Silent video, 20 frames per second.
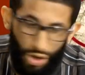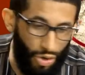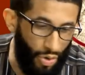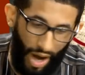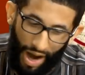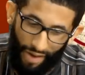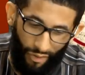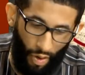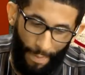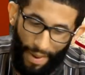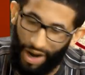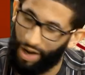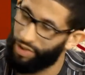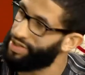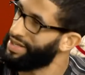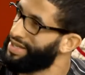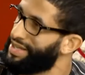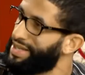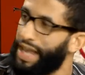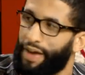have
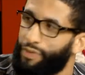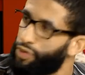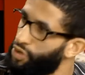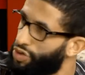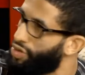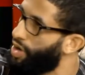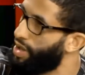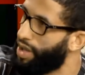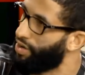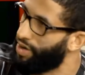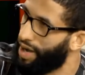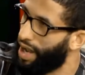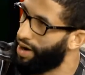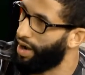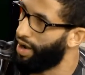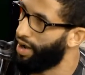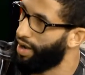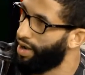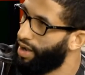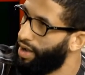about seven trillion
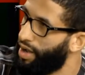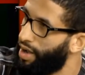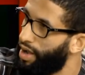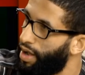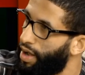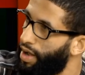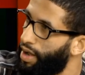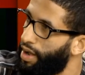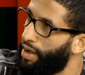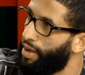naira. Uh, but all this is what